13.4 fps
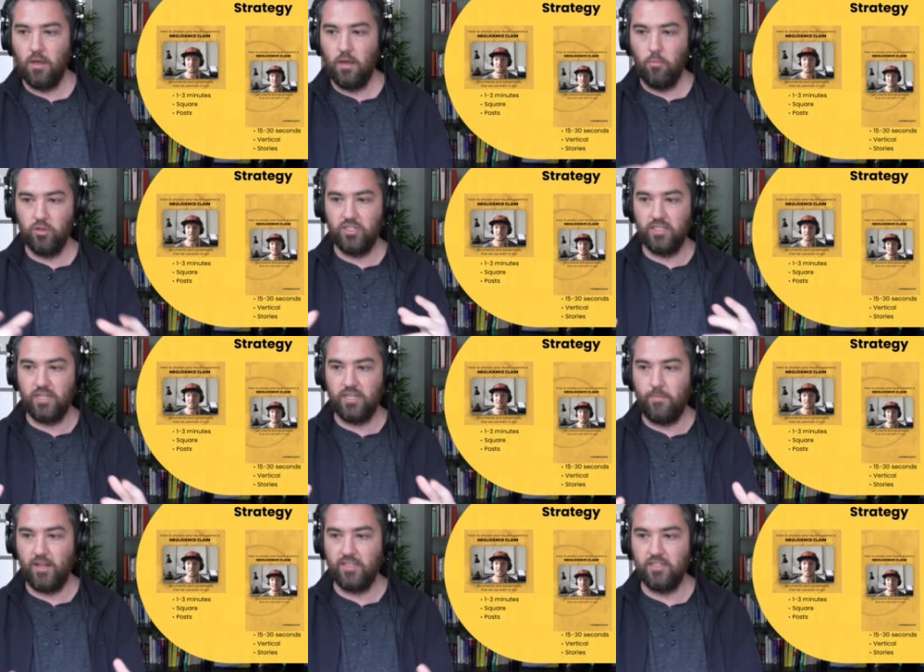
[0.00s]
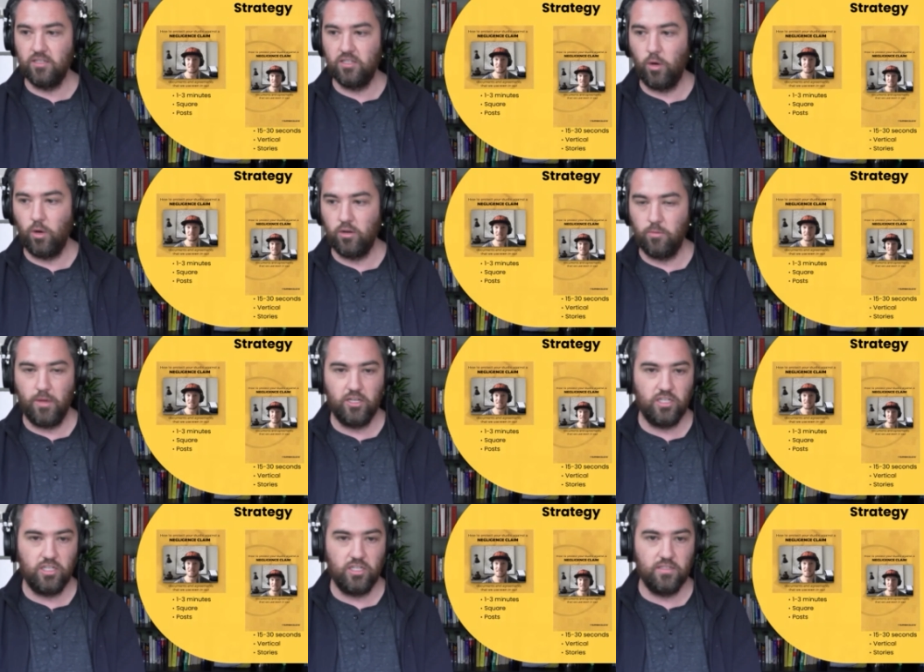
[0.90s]
Most of the time, that's in square
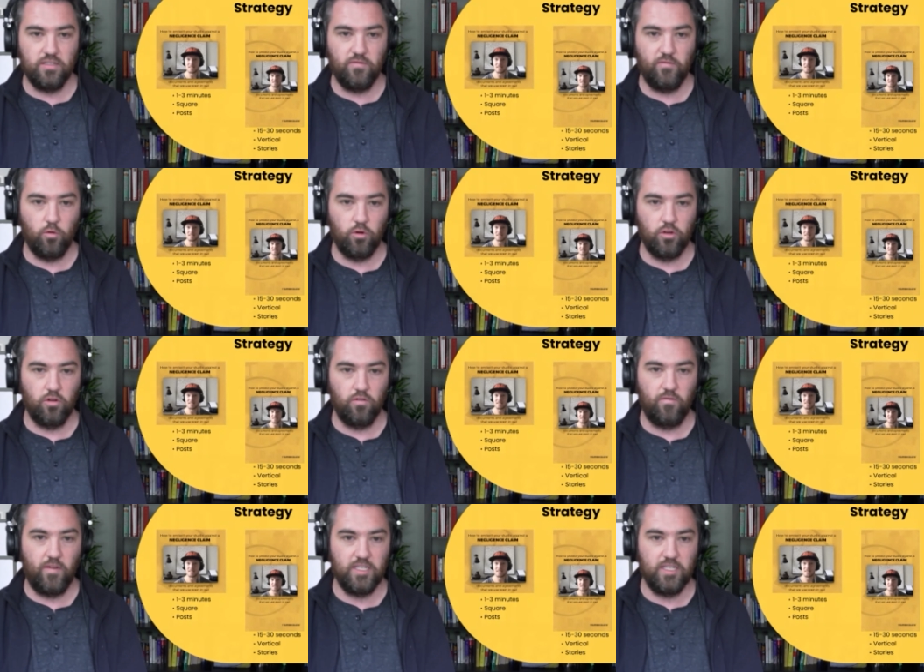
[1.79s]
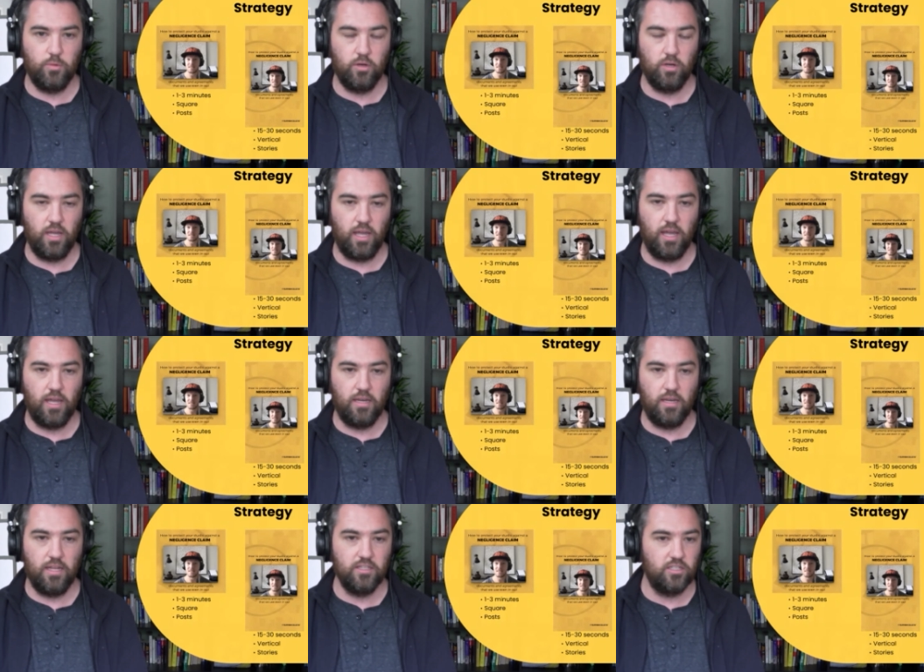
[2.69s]
dimensions for your Facebook and
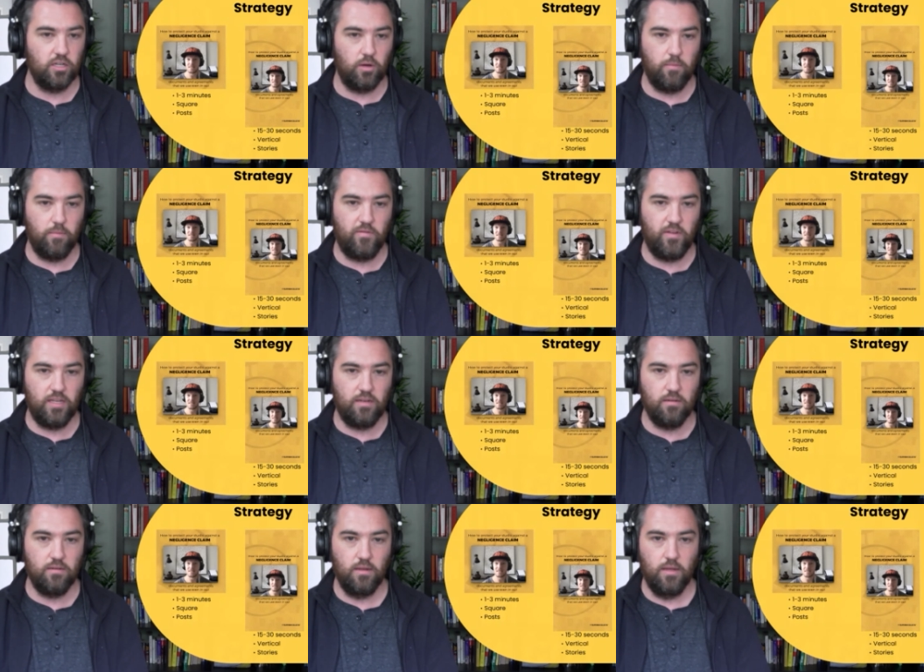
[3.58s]
Instagram feed.